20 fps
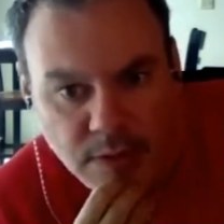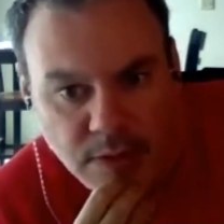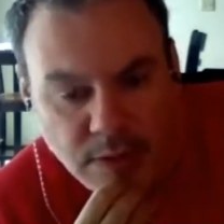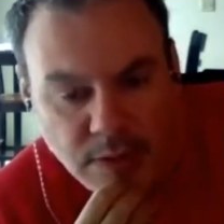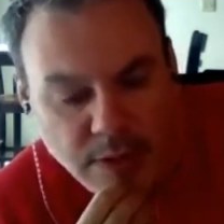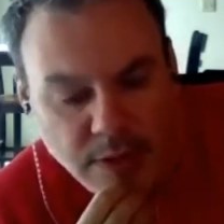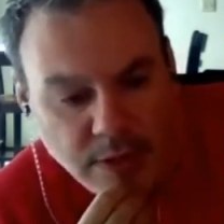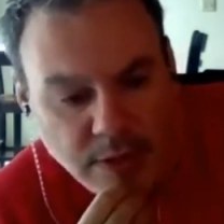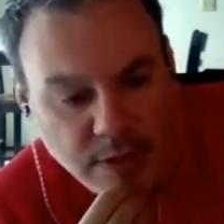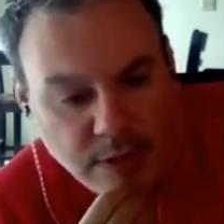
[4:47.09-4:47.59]

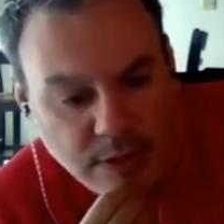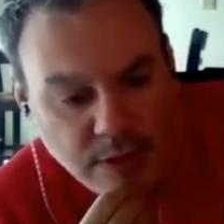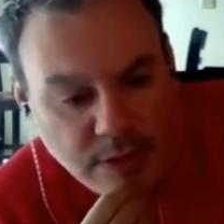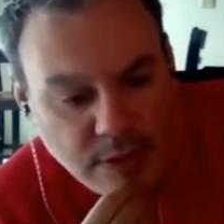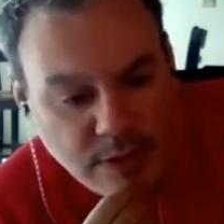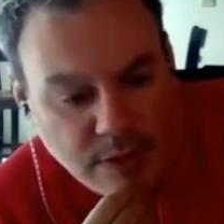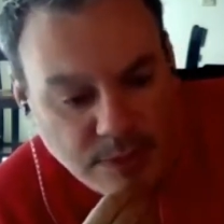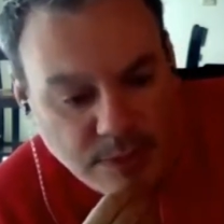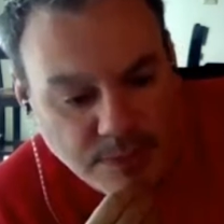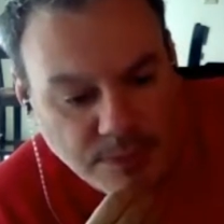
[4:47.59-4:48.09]
and
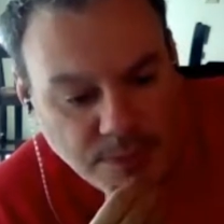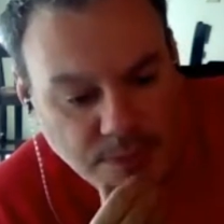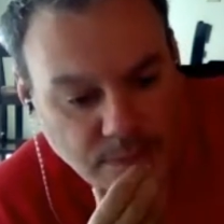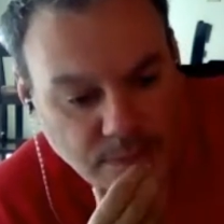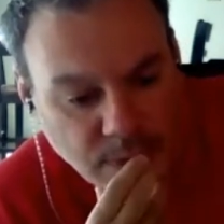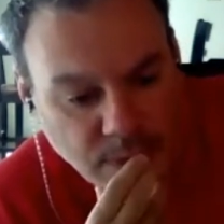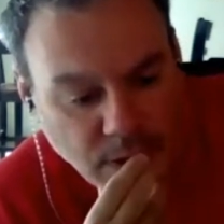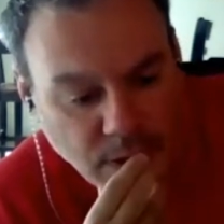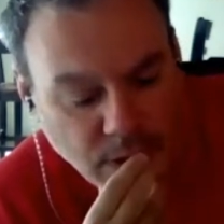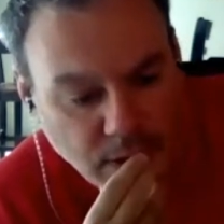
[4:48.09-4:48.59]

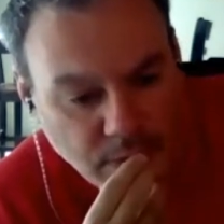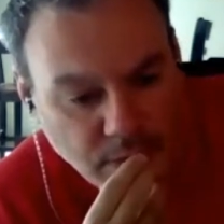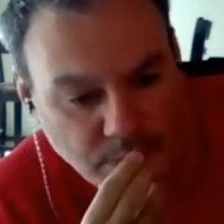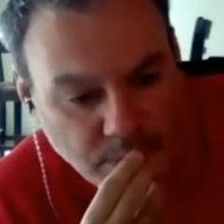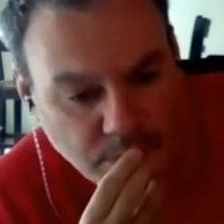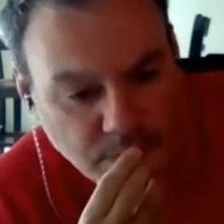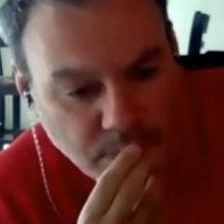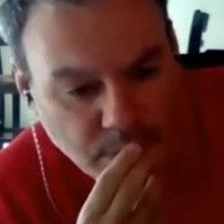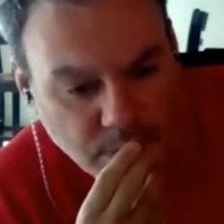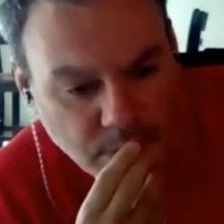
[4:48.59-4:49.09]

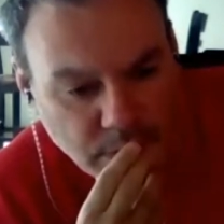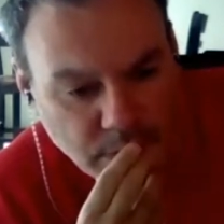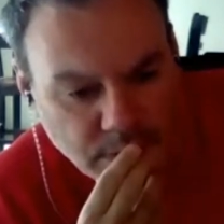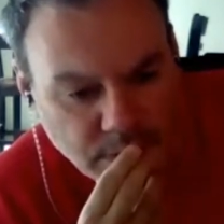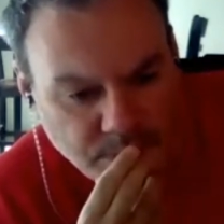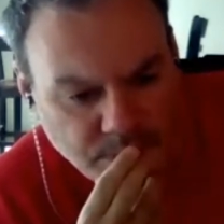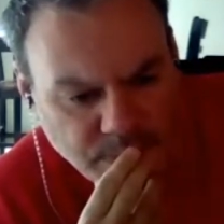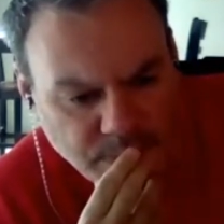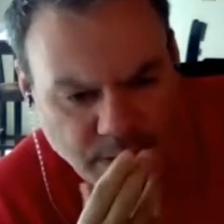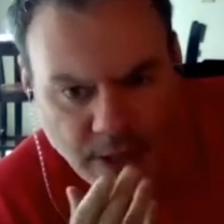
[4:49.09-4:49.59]
it's
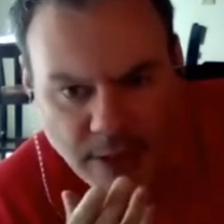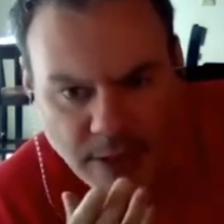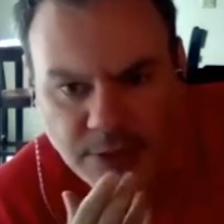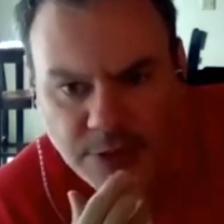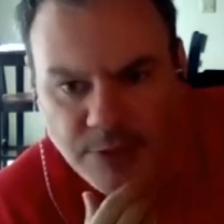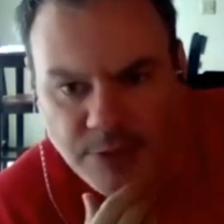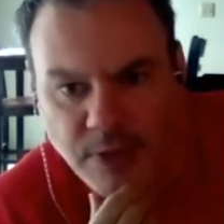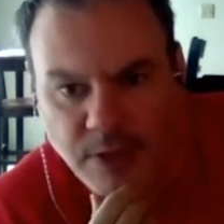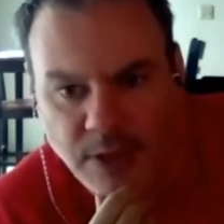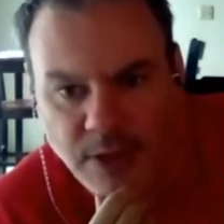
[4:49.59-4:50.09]
beyond
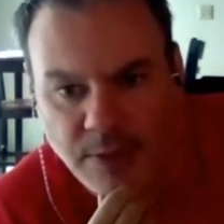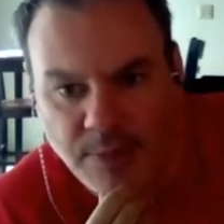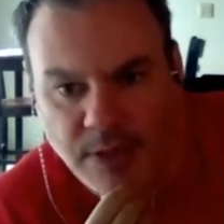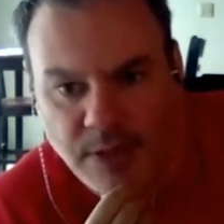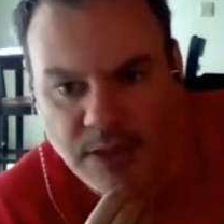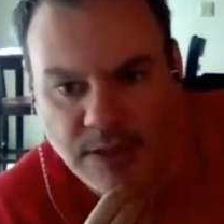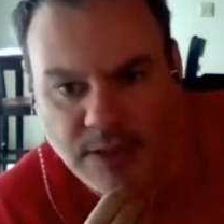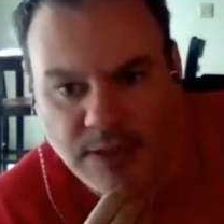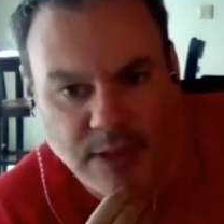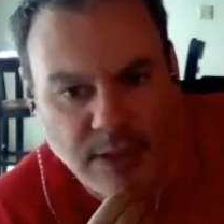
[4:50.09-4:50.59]
dry. I mean,
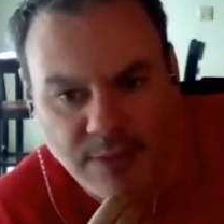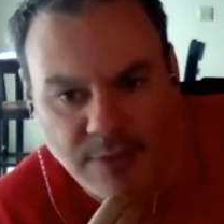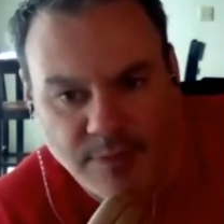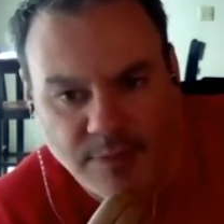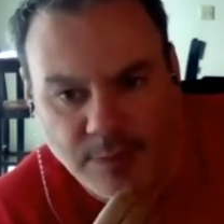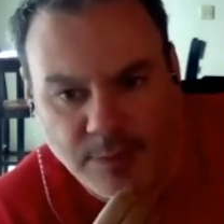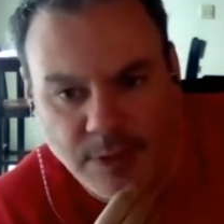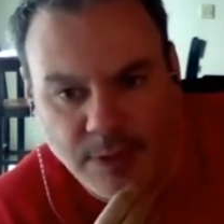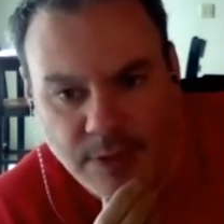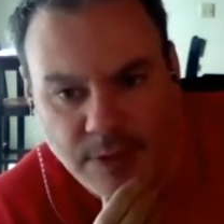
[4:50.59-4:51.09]
it's not
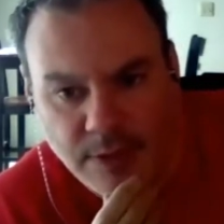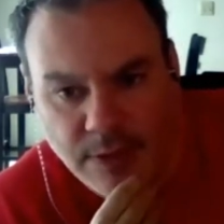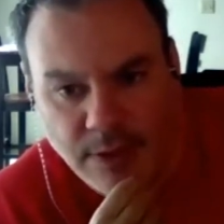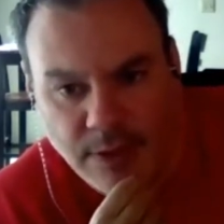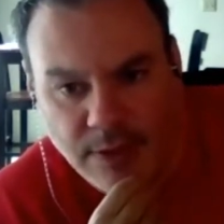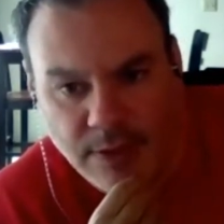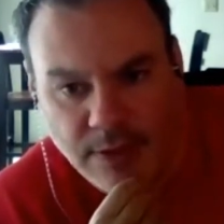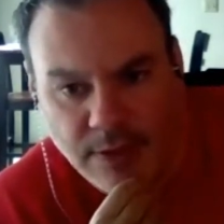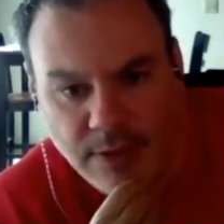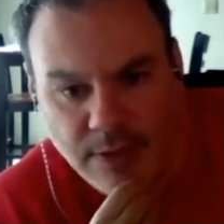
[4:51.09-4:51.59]
even written
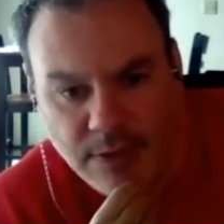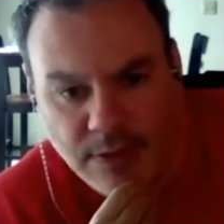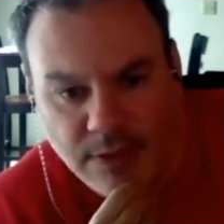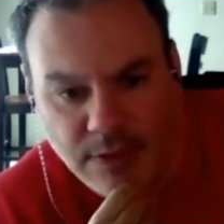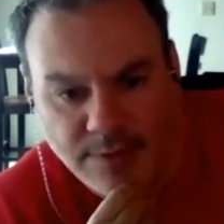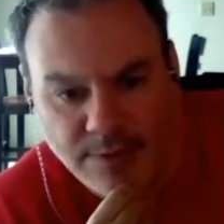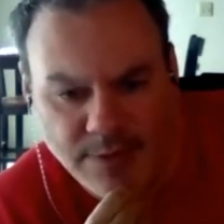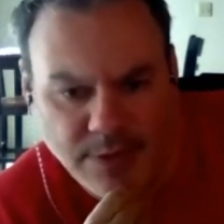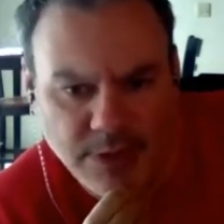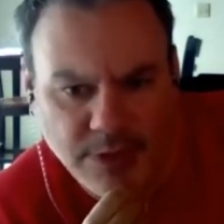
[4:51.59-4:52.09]
like
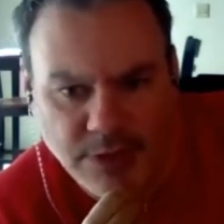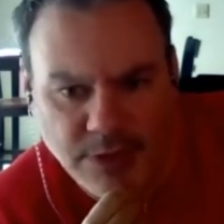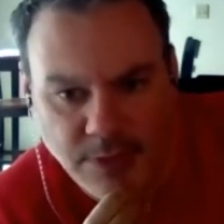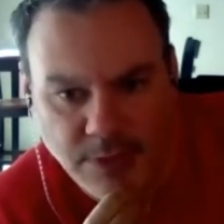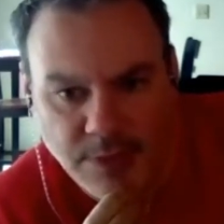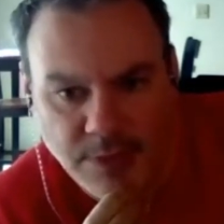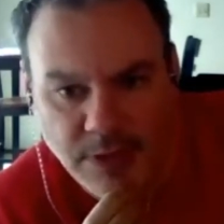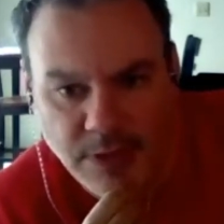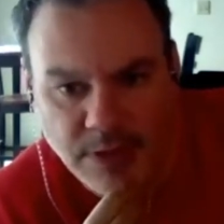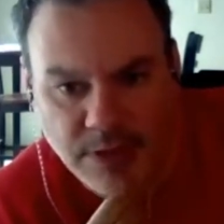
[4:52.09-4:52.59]
fiction. I
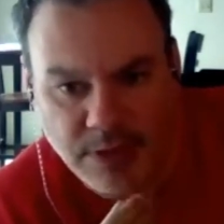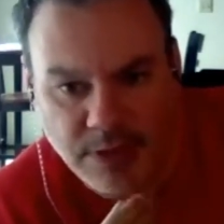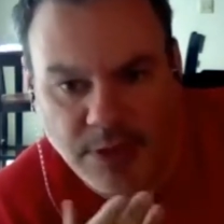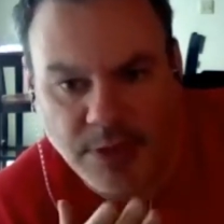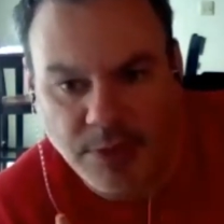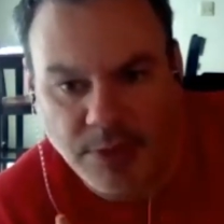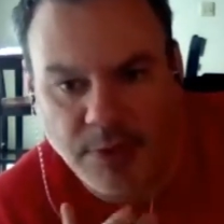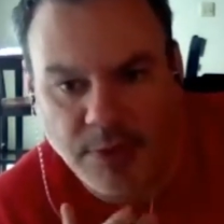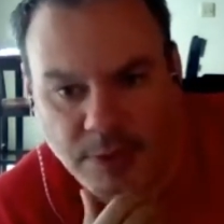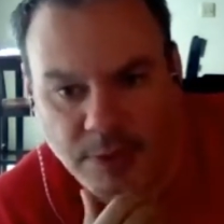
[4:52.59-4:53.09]
mean, it's
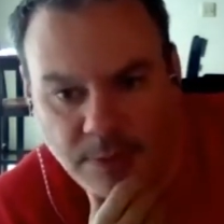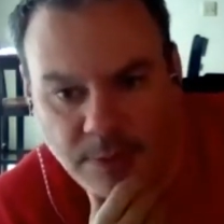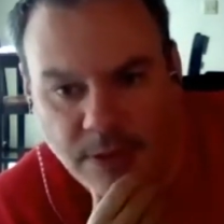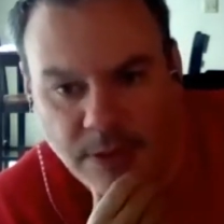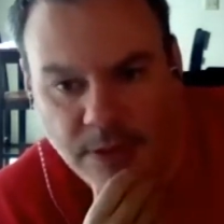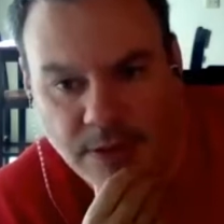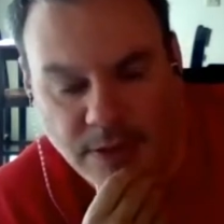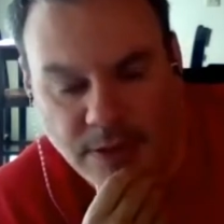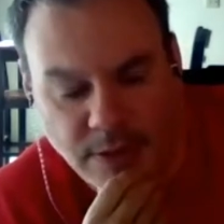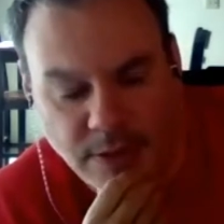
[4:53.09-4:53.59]
literally
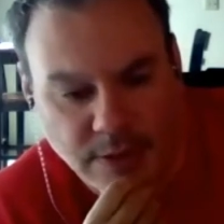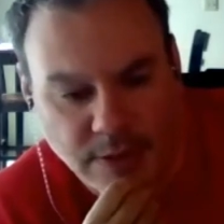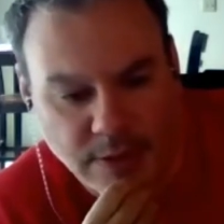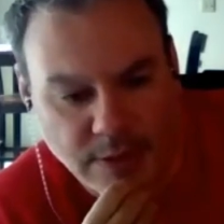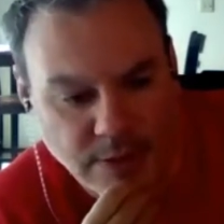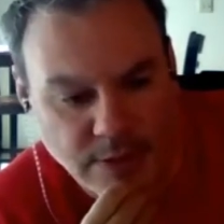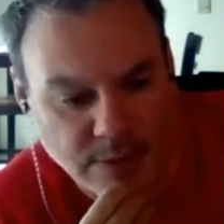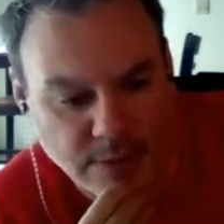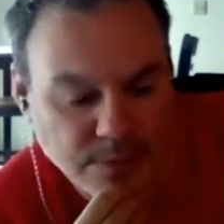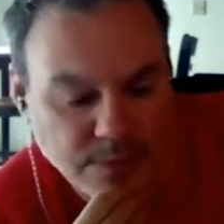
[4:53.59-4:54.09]
written like
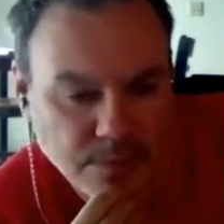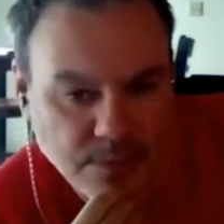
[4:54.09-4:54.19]
a